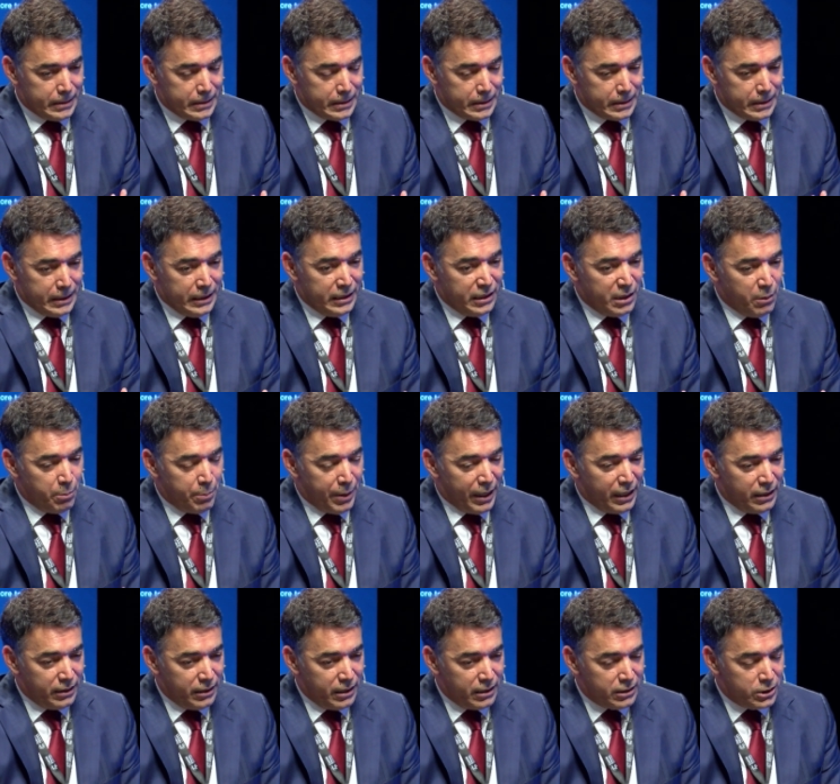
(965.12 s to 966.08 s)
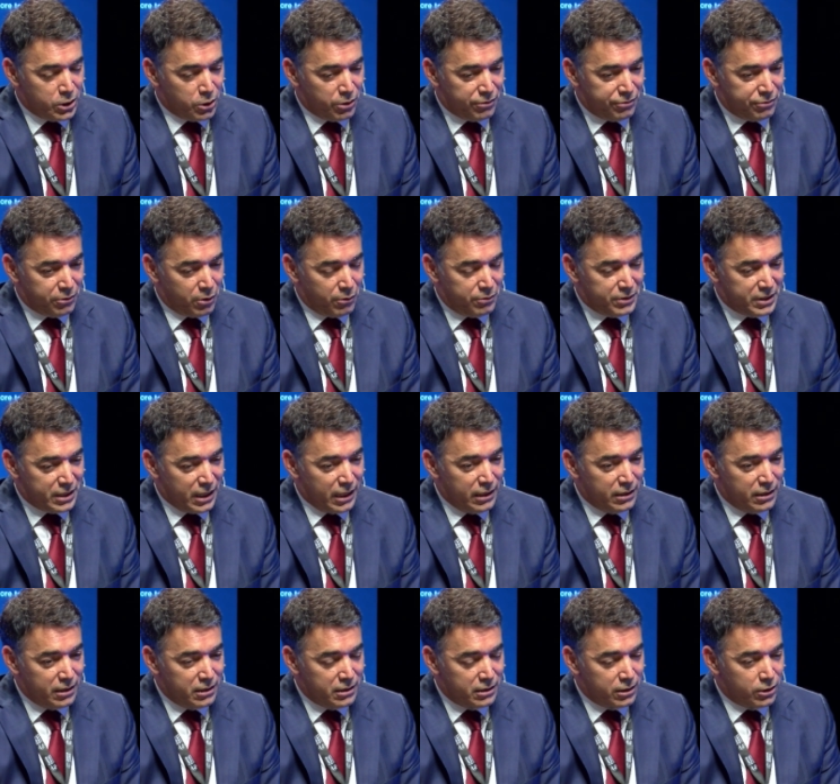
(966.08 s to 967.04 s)
independence of state
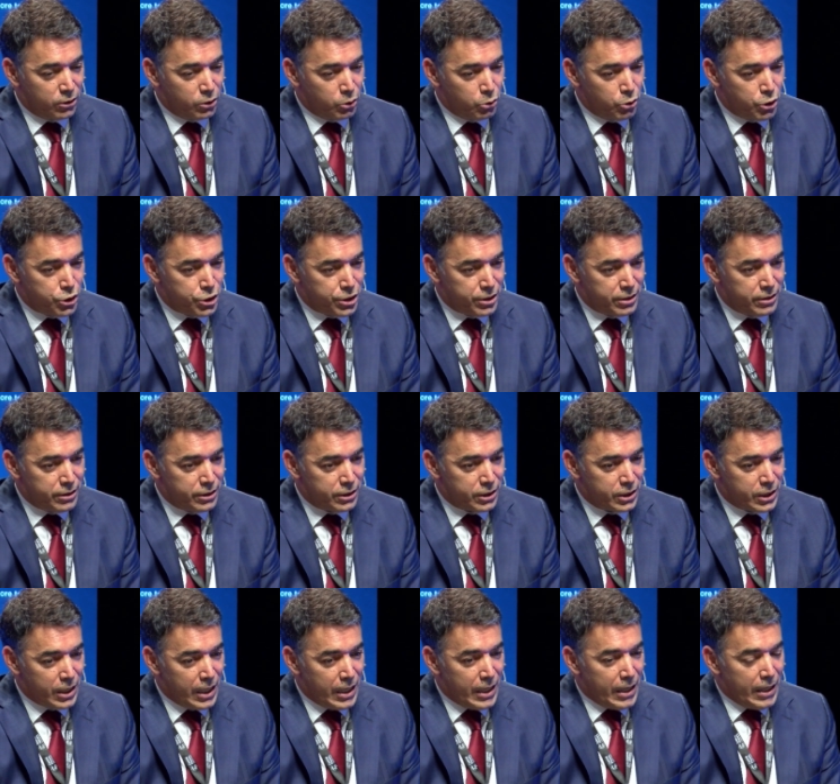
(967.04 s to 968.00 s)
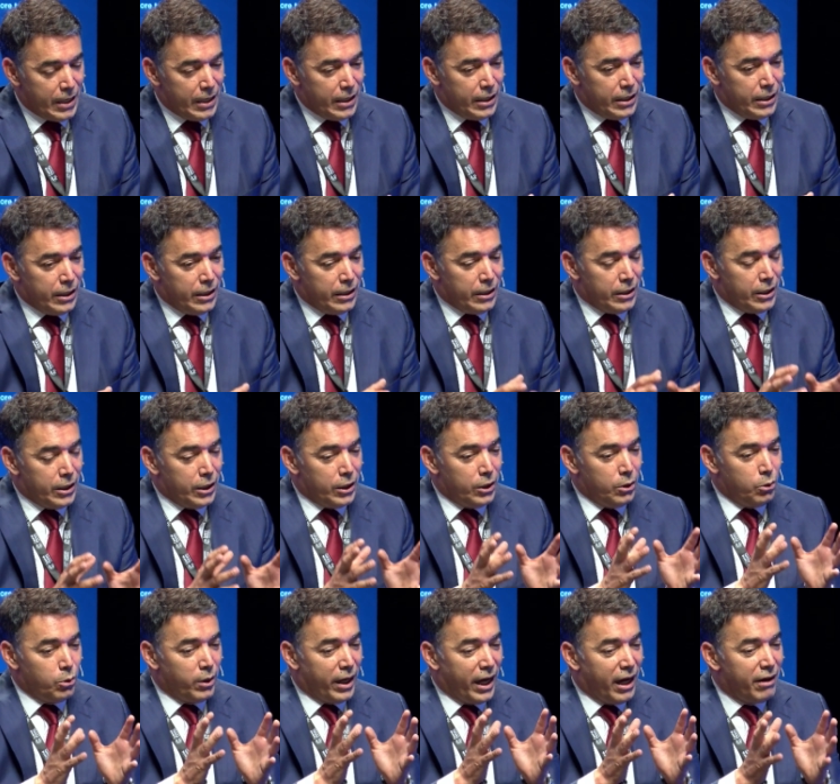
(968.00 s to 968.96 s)
institutions,
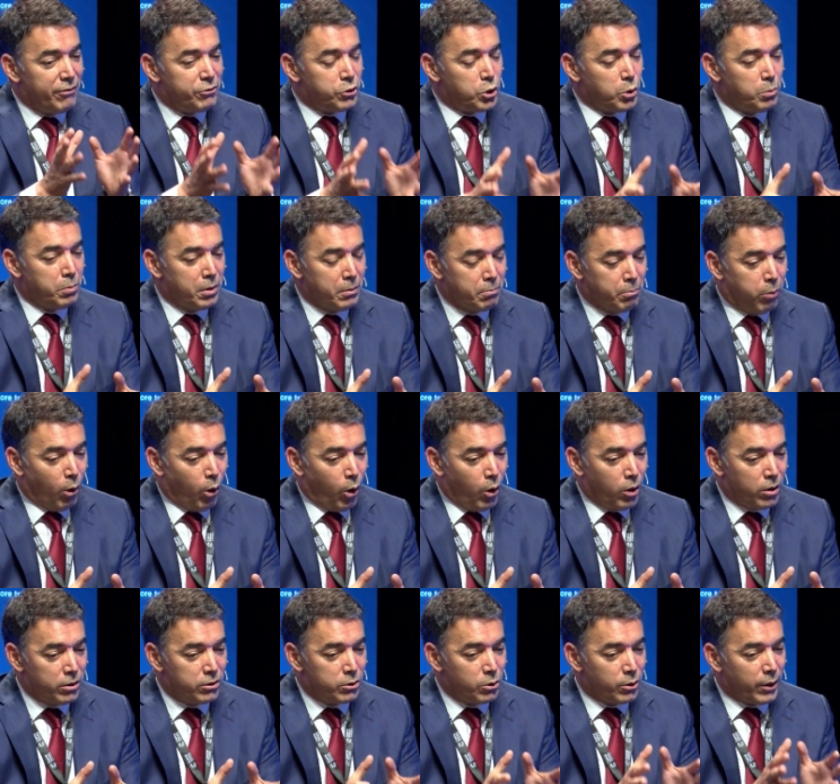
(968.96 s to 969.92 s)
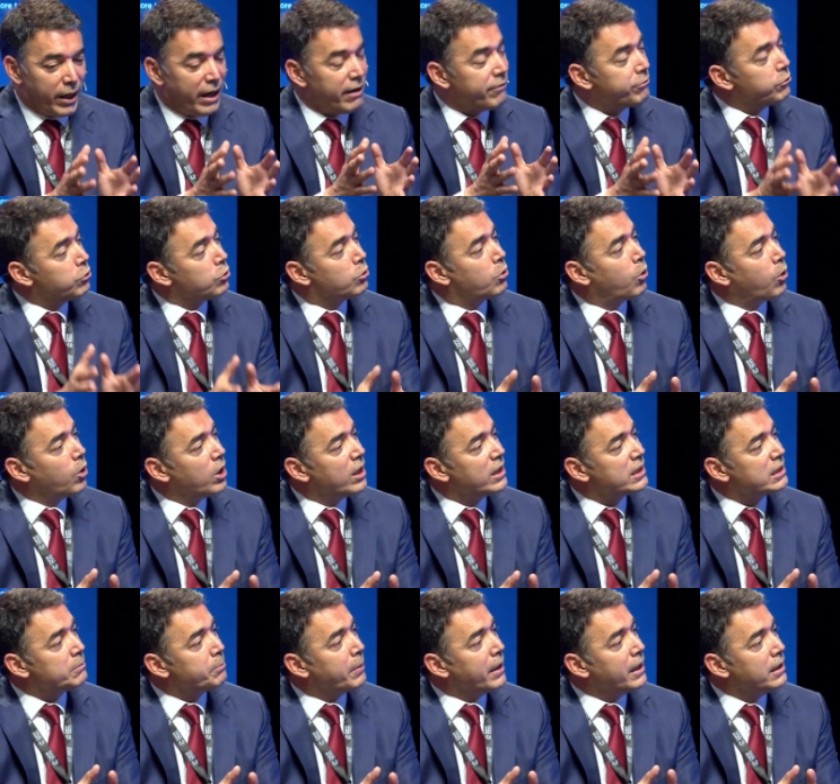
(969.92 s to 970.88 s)
you have to be bold, you have to call a
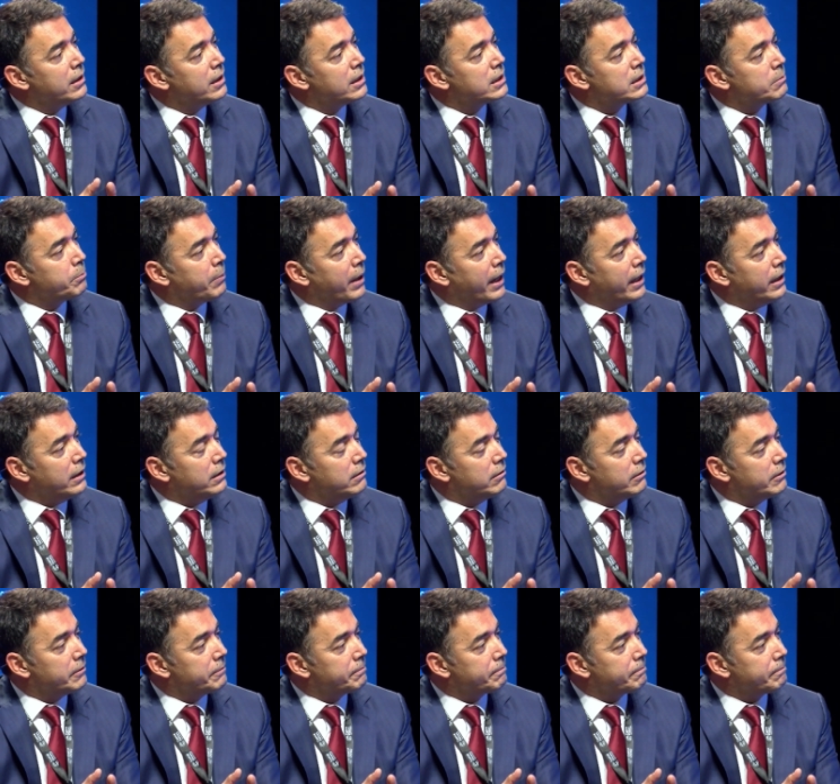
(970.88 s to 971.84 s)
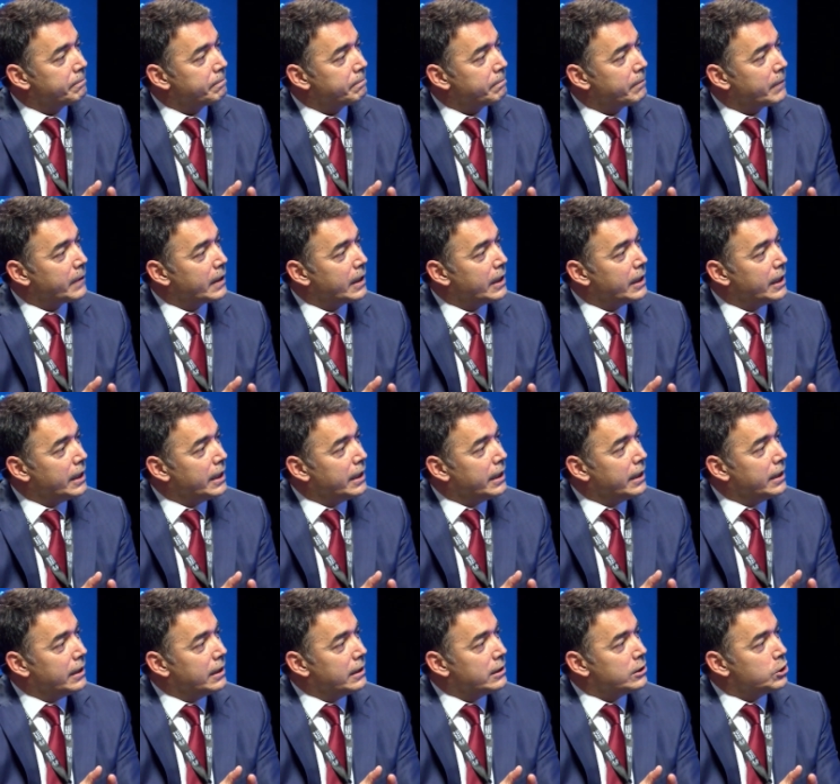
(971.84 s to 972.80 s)
spade a spade.
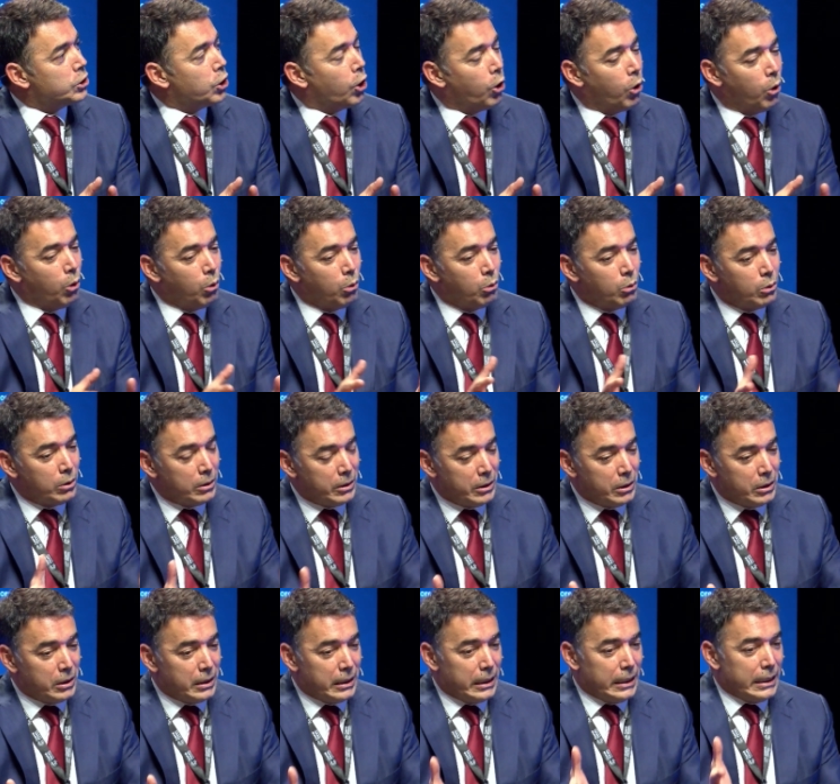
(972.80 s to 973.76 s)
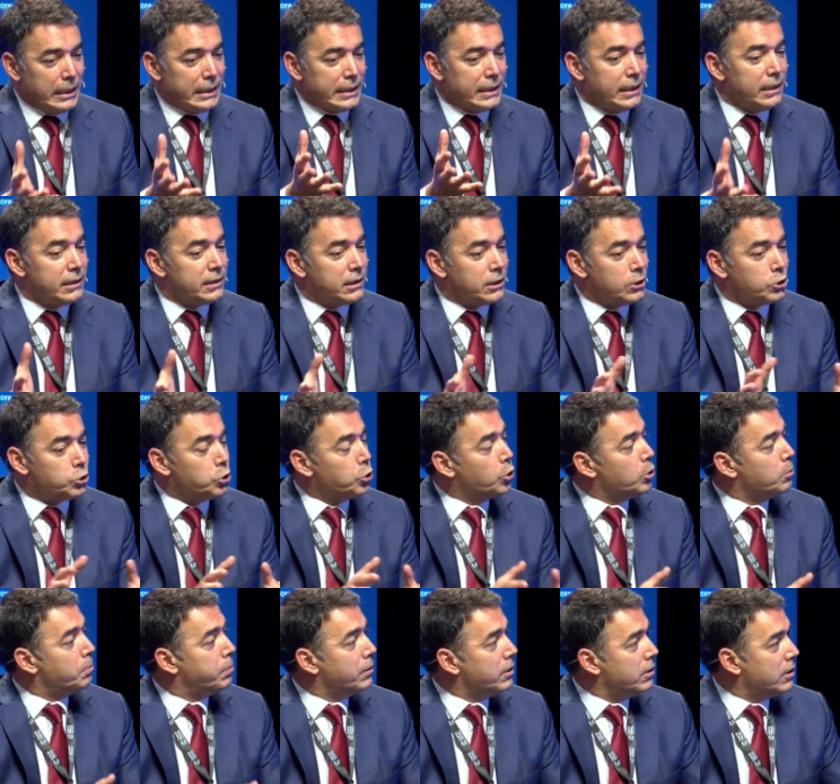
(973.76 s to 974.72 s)
So this is
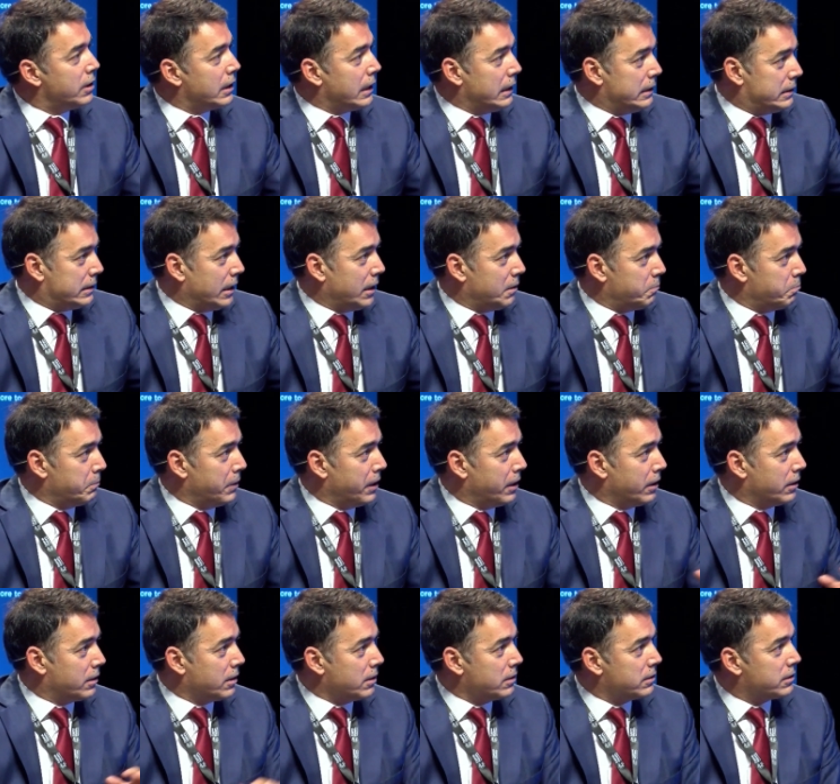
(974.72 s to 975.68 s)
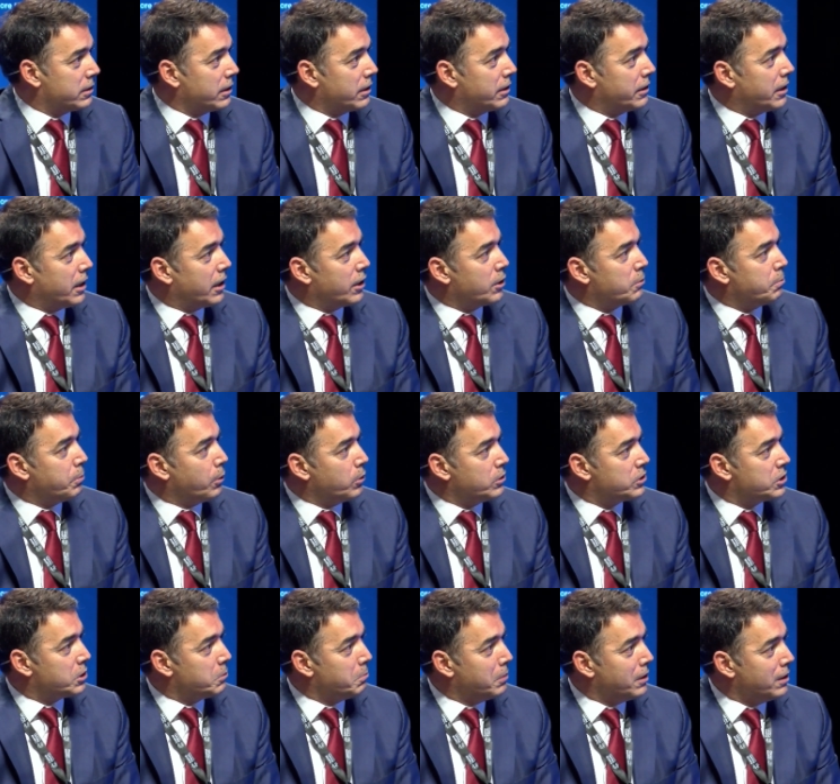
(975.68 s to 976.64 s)
doable. I said miracles are
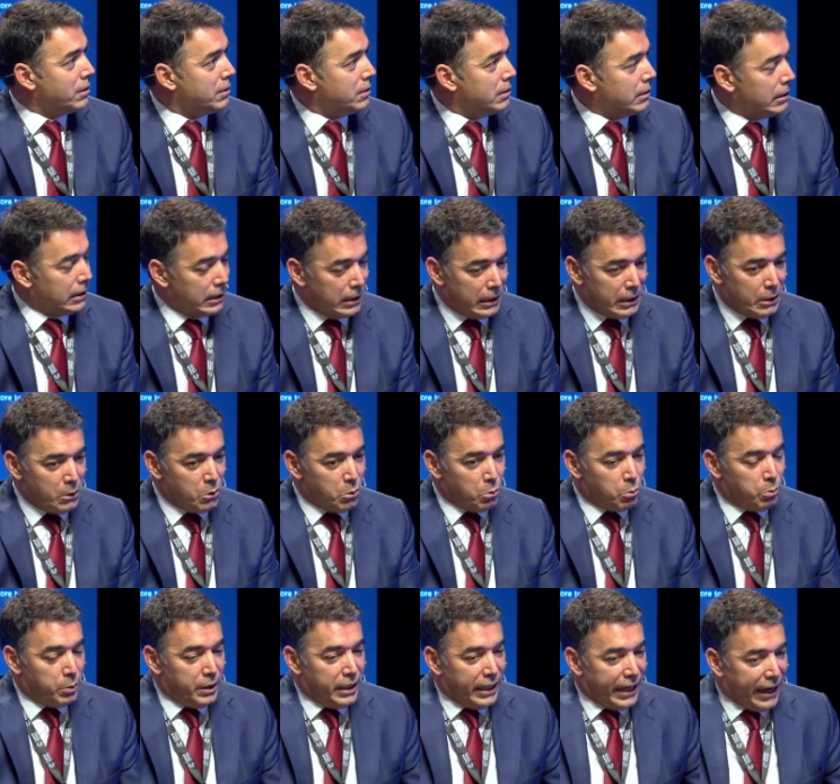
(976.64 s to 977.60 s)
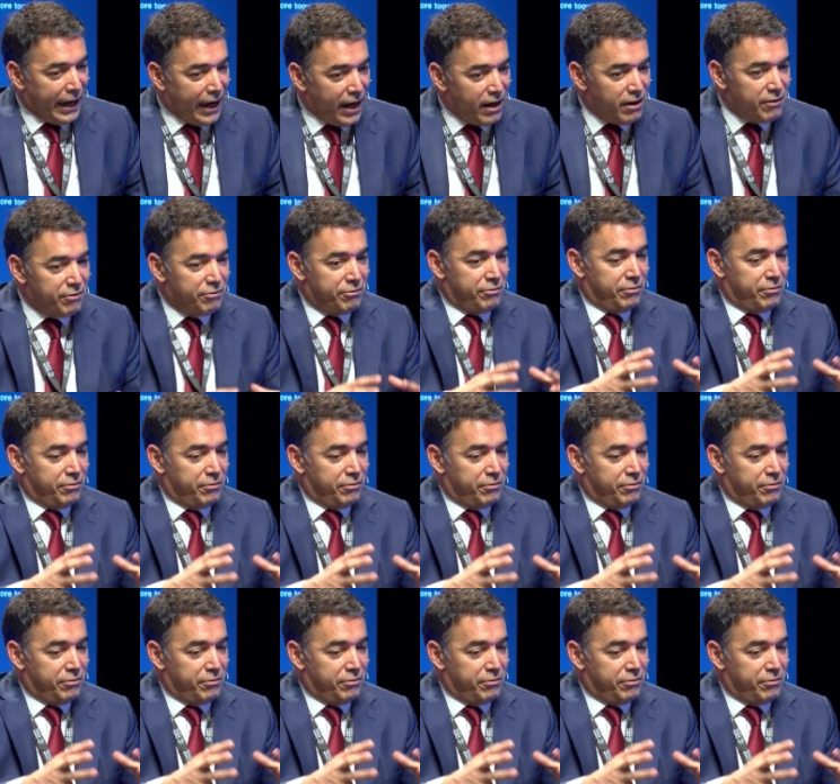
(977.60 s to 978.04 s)
possible. We have,